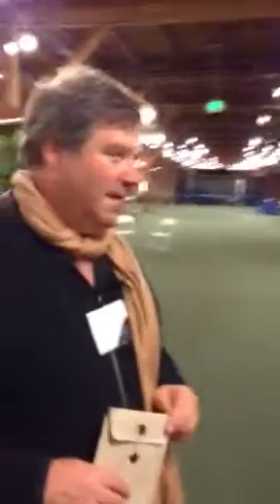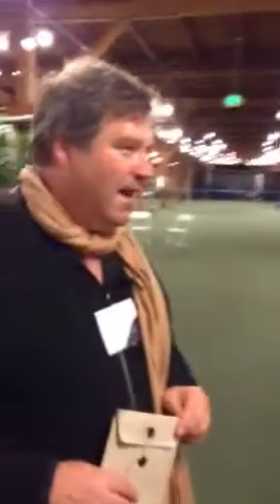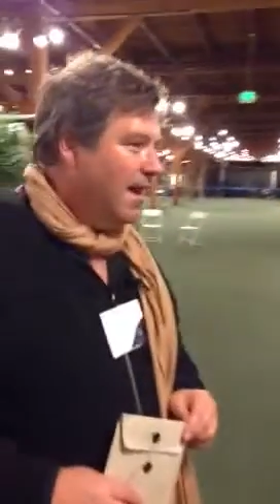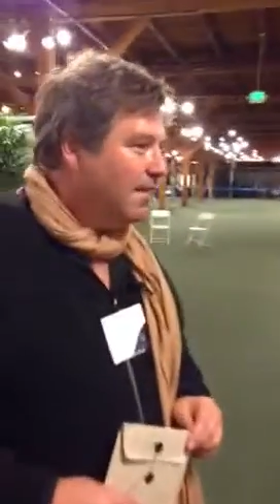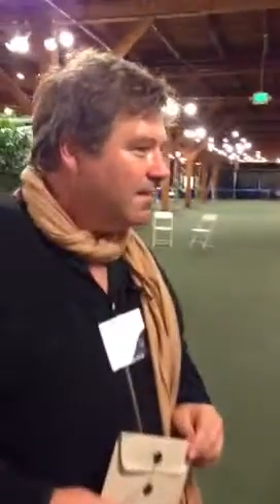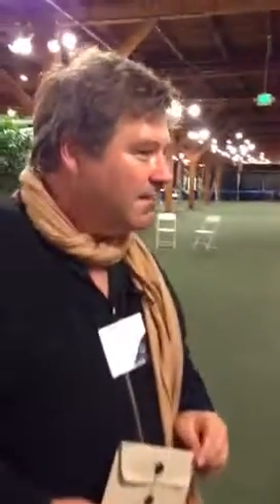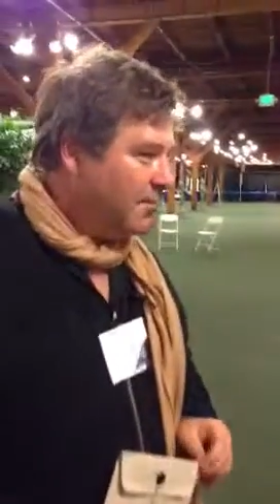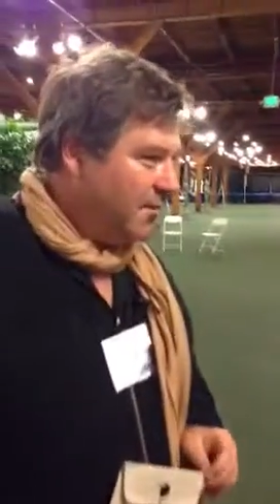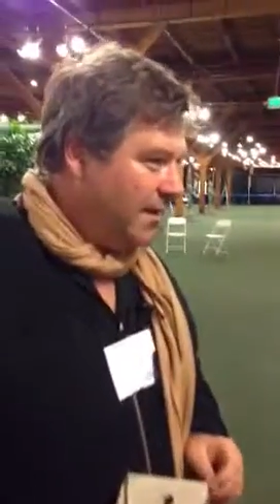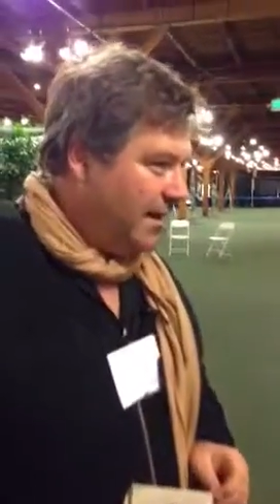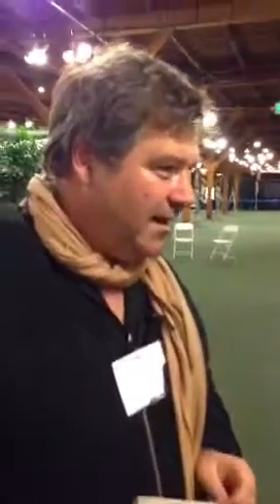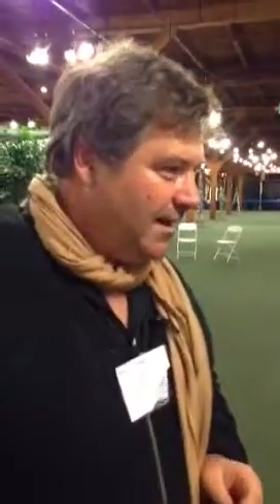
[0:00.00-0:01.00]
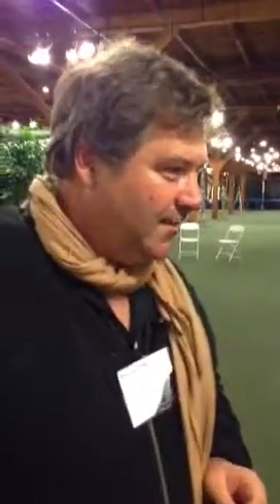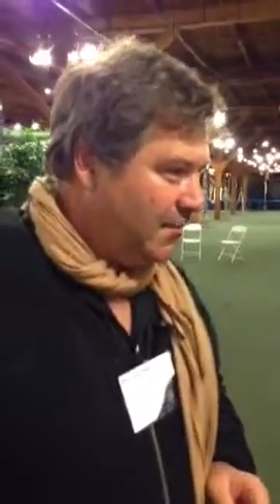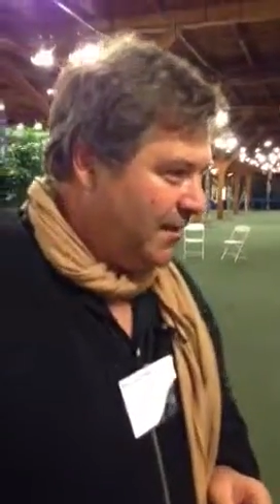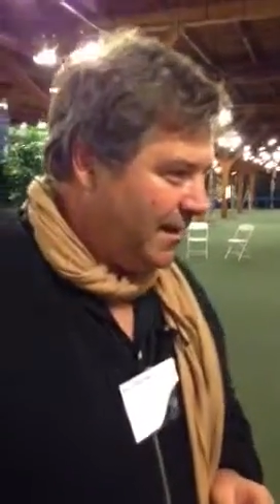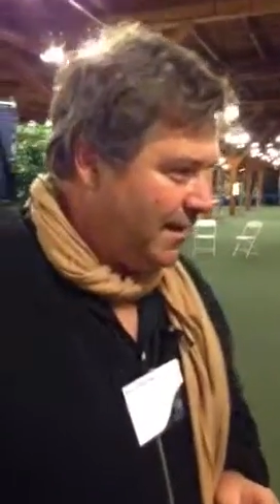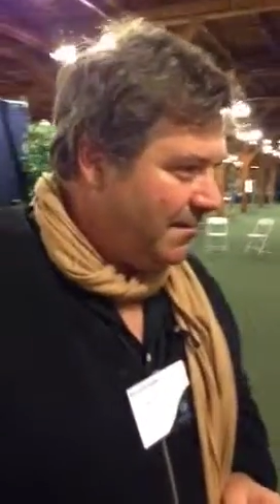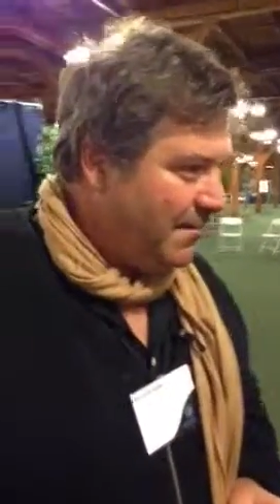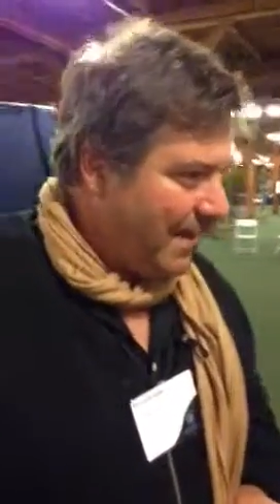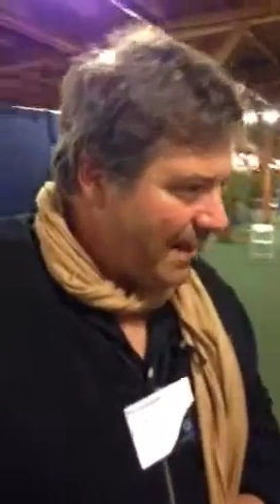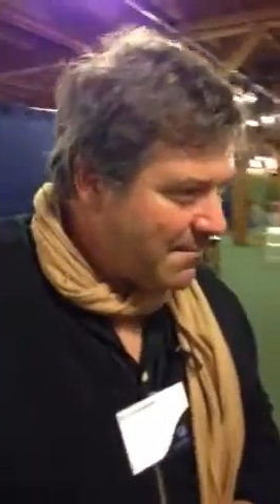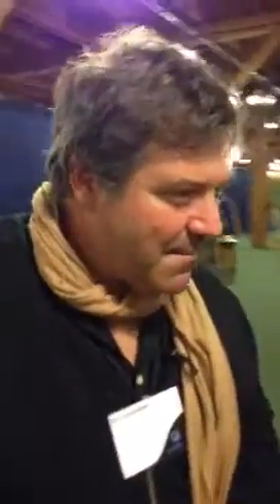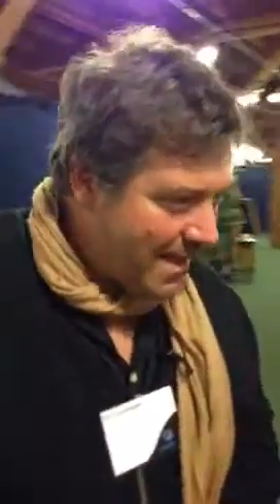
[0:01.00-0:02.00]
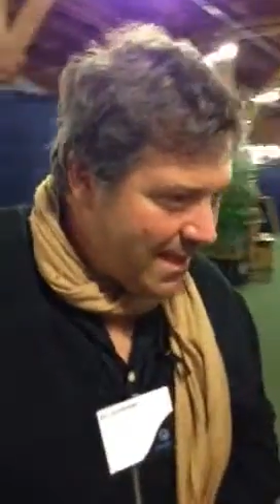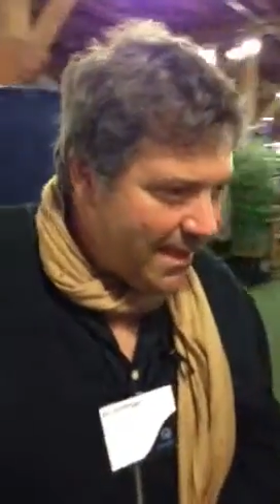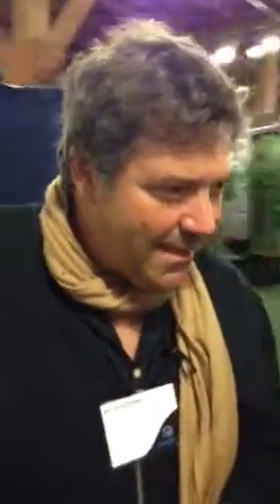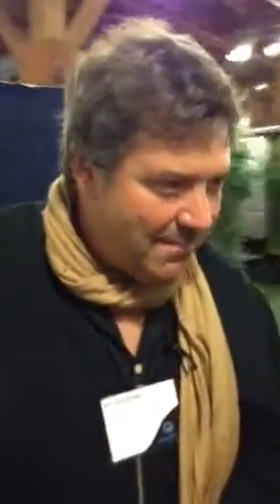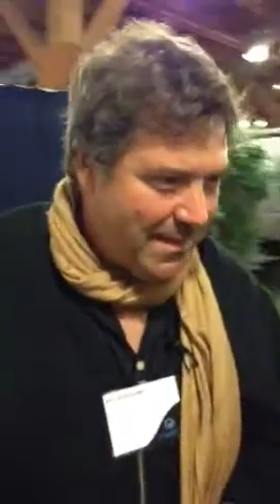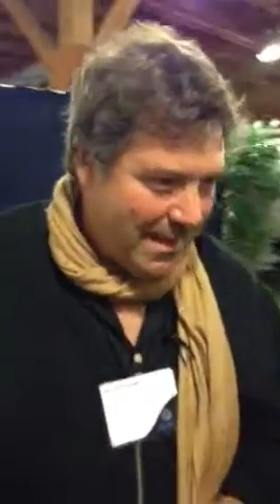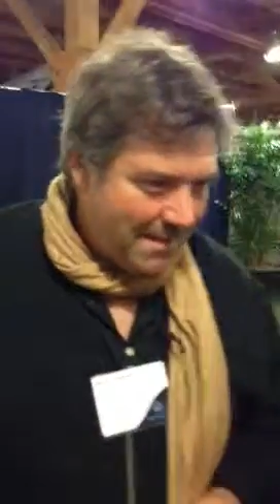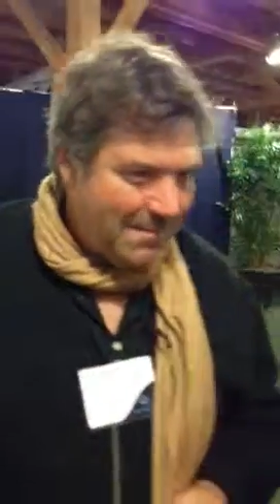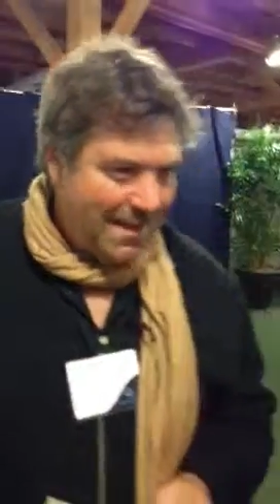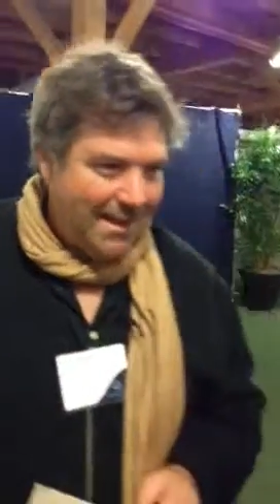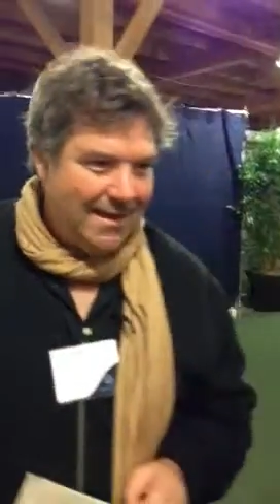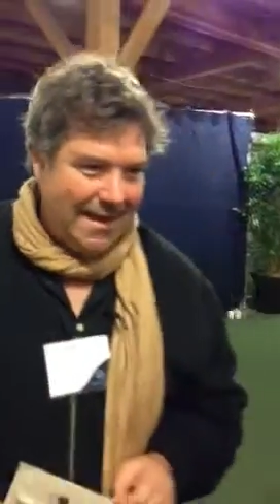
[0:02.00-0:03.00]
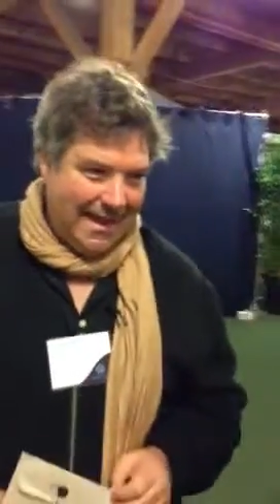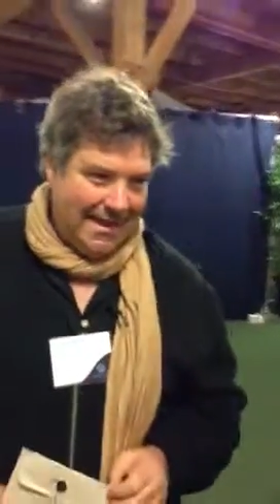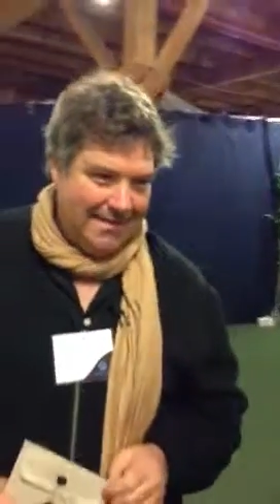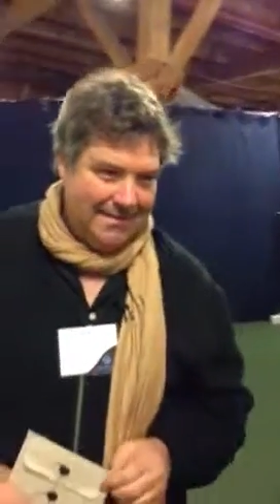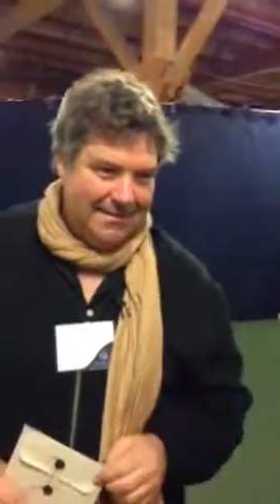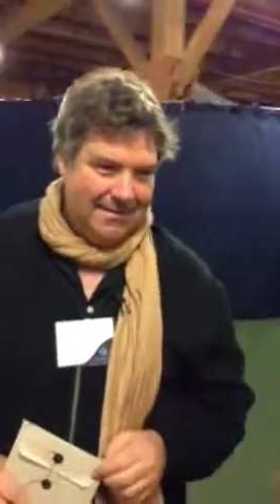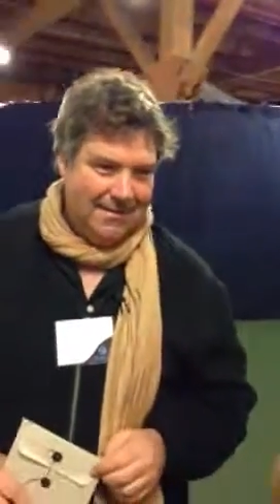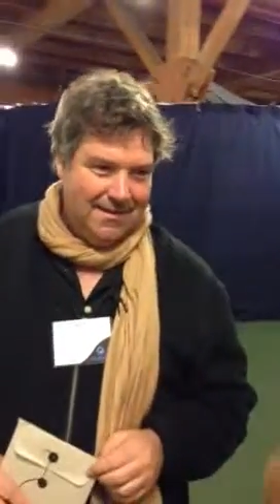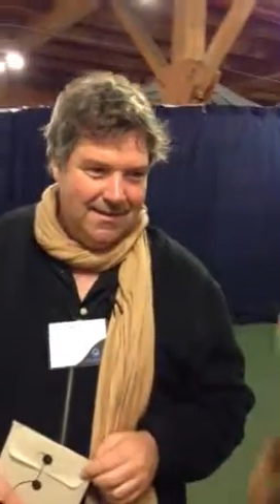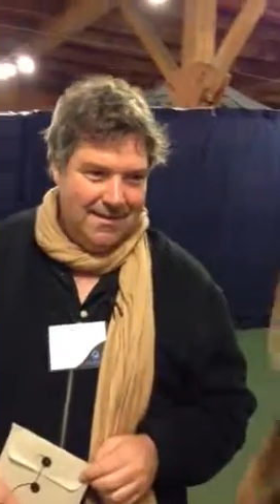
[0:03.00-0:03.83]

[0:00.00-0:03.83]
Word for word: not the pretty, pretty, pick me, pick me dance,